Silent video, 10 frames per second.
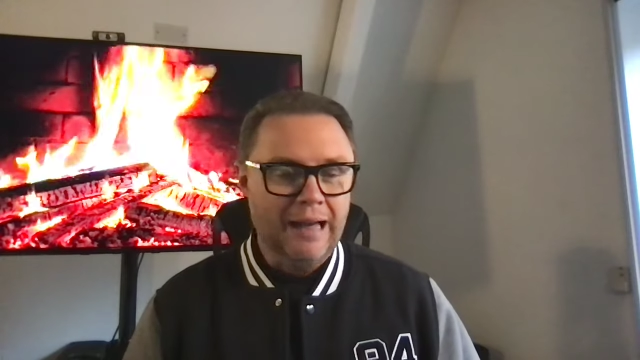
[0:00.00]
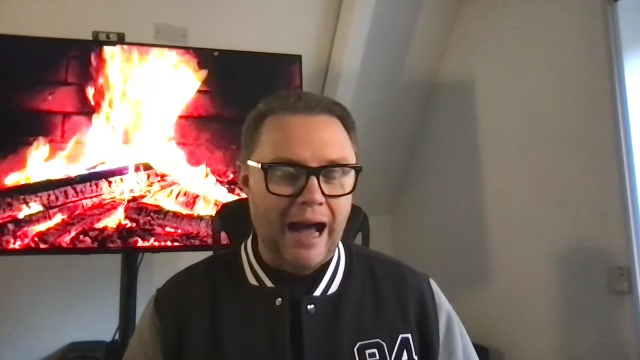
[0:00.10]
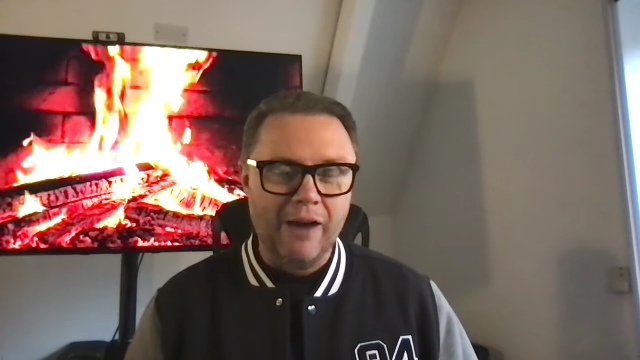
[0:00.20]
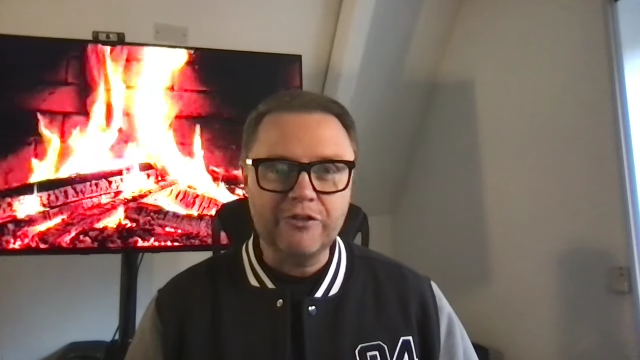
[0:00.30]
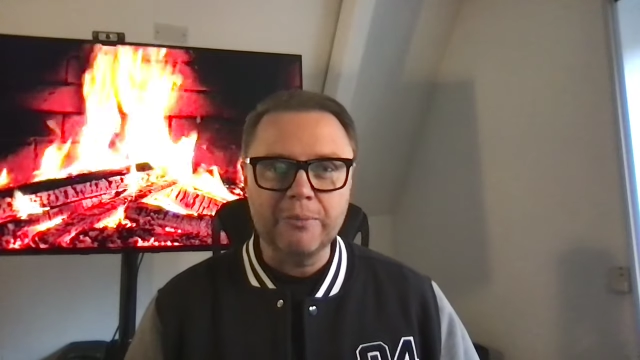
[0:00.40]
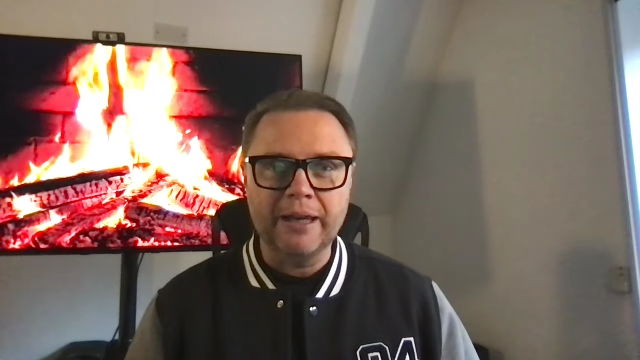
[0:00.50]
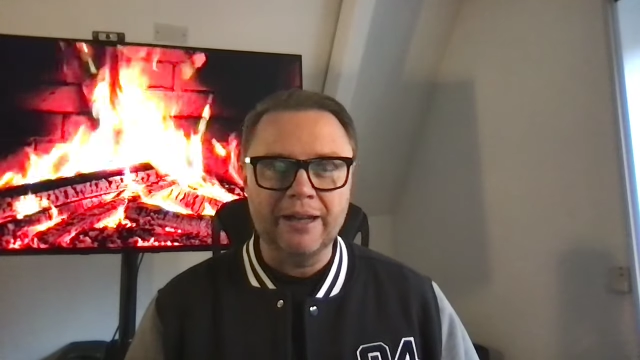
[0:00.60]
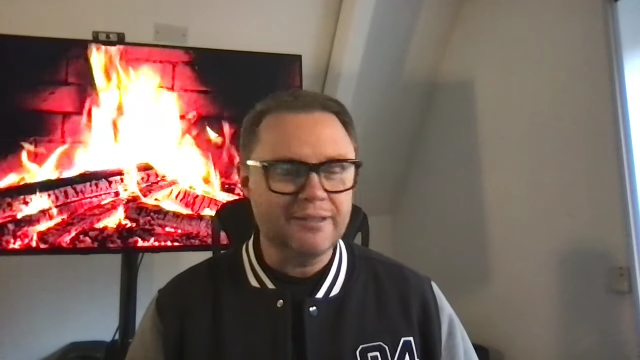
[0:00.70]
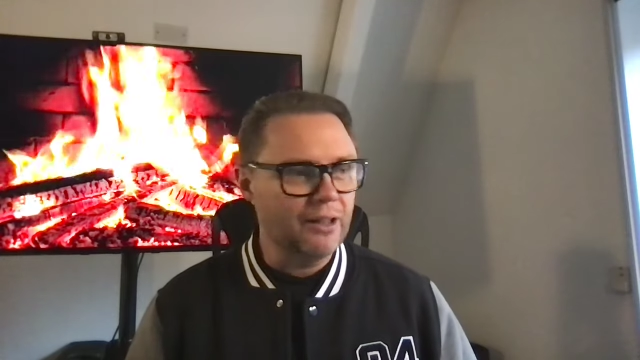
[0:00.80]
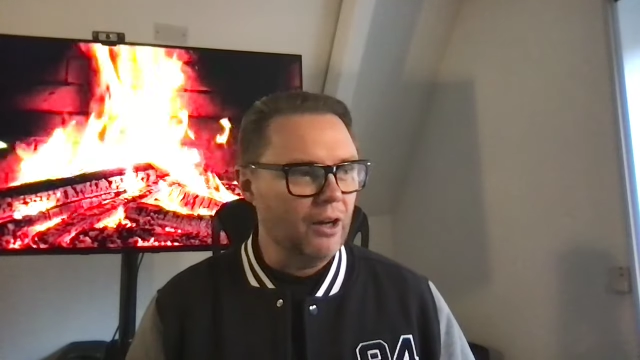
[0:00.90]
after me, I
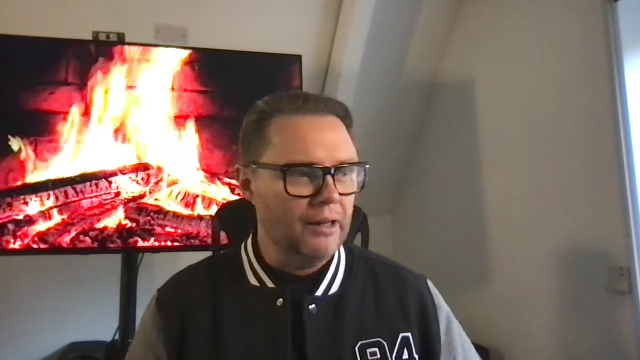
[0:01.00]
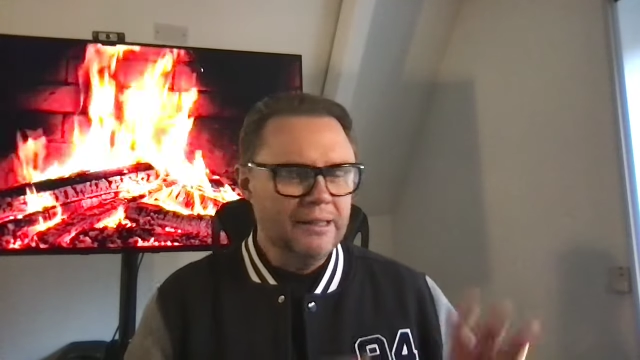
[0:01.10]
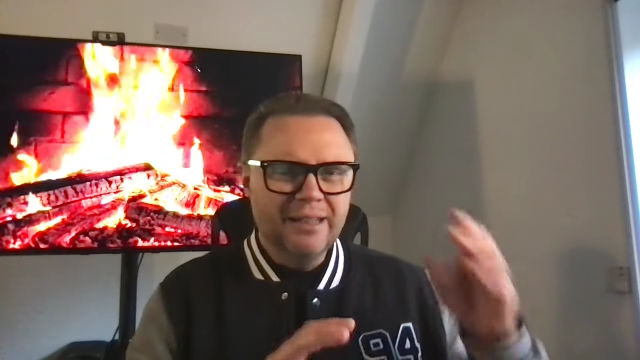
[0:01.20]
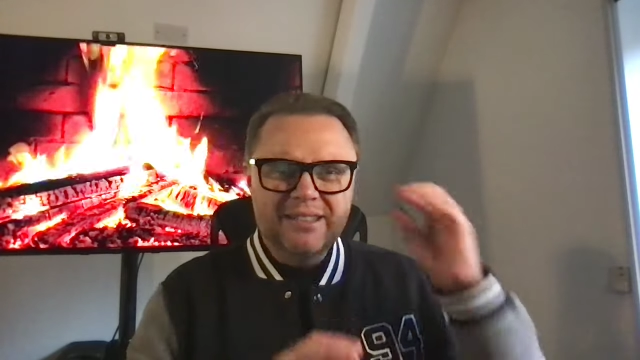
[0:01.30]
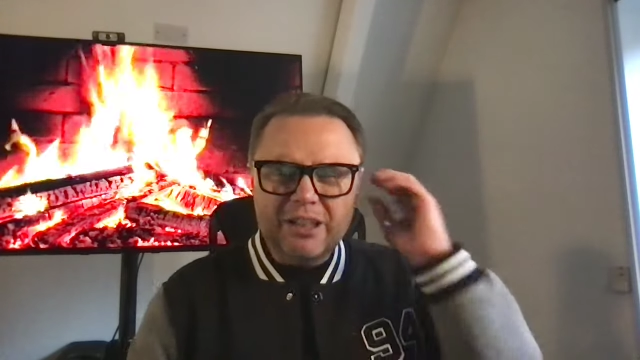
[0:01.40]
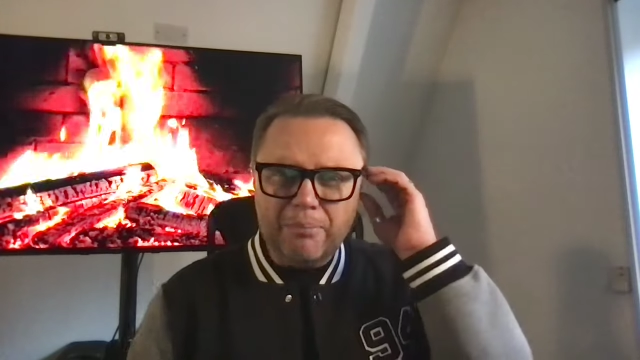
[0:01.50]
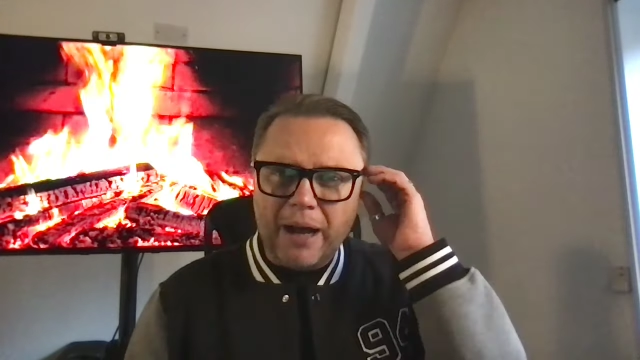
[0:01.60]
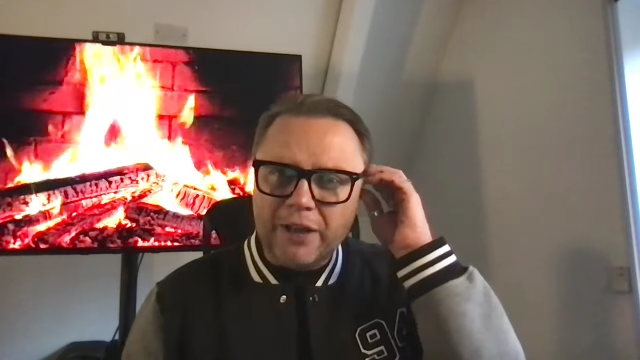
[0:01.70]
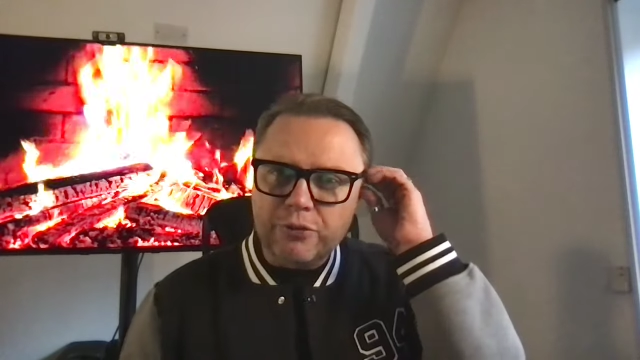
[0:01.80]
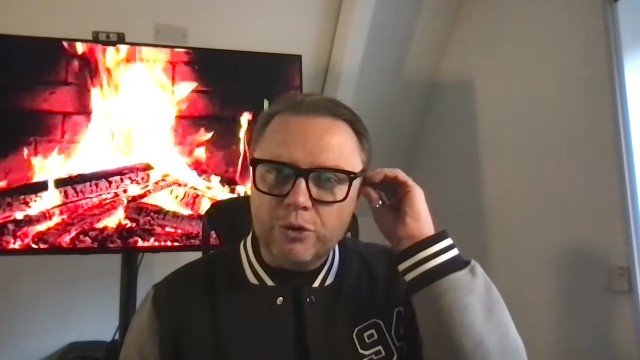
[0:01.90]
said, "Oh, I said the
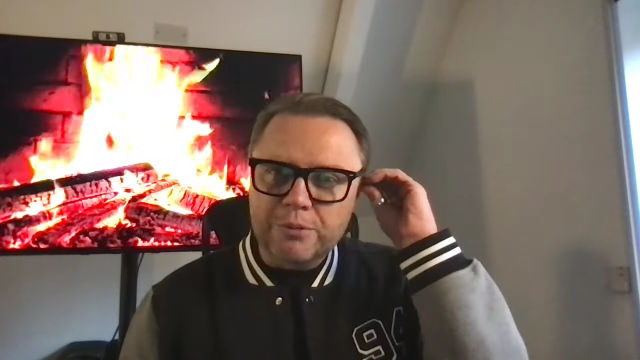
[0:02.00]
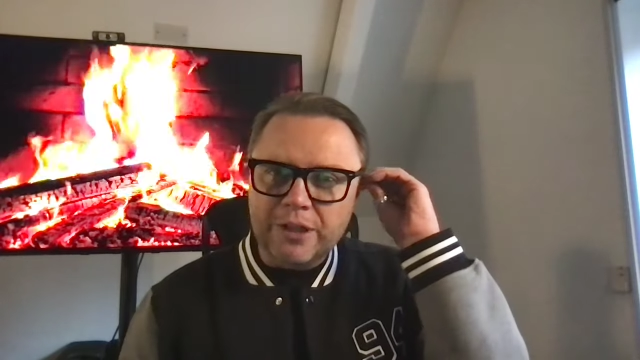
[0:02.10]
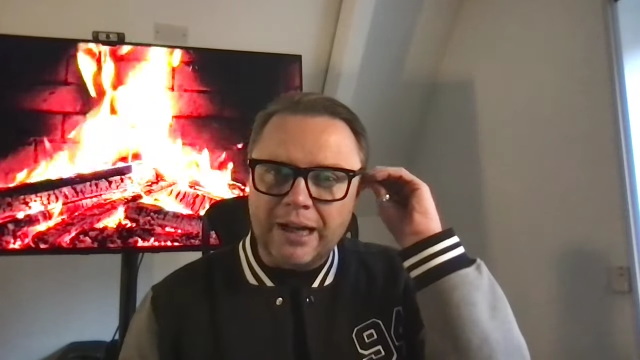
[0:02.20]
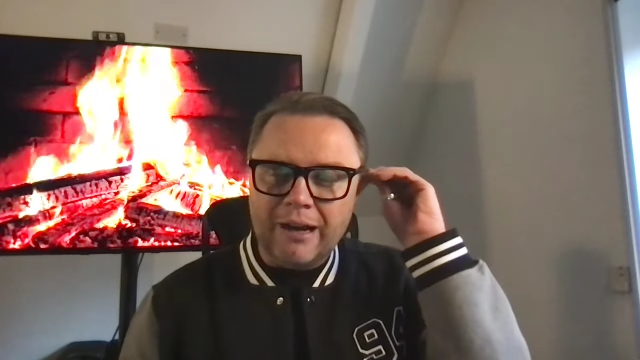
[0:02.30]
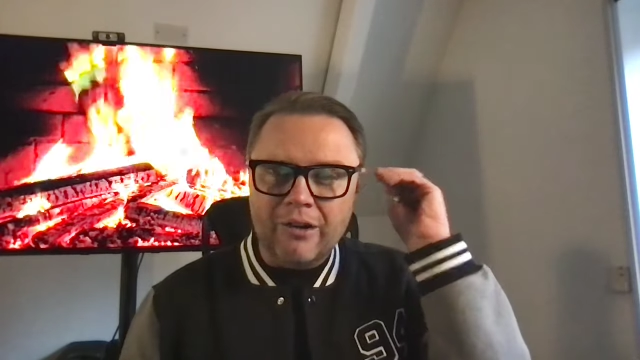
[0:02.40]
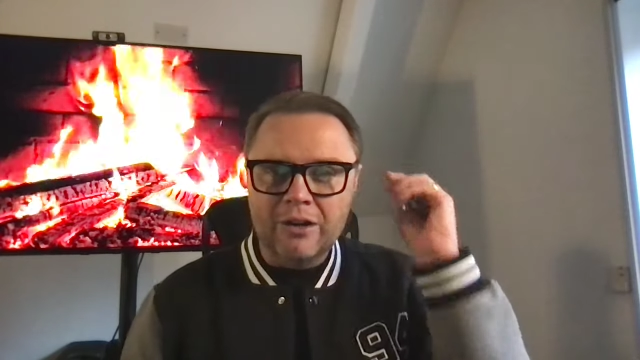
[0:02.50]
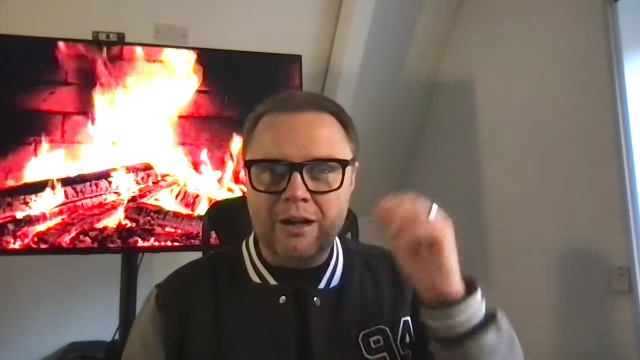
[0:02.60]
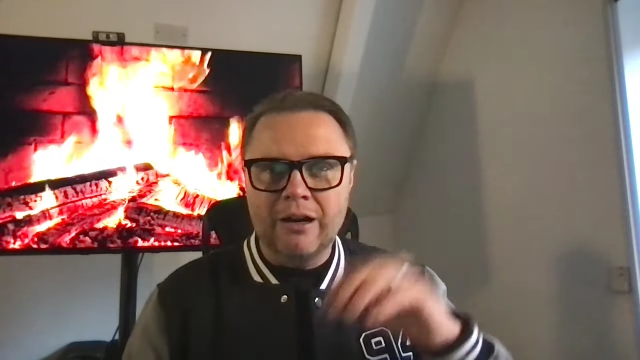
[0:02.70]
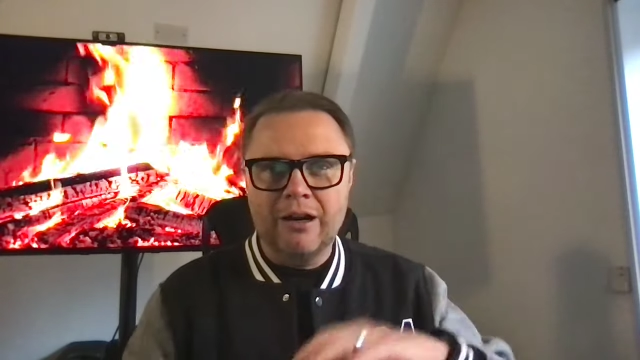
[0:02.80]
bathrooms are, are,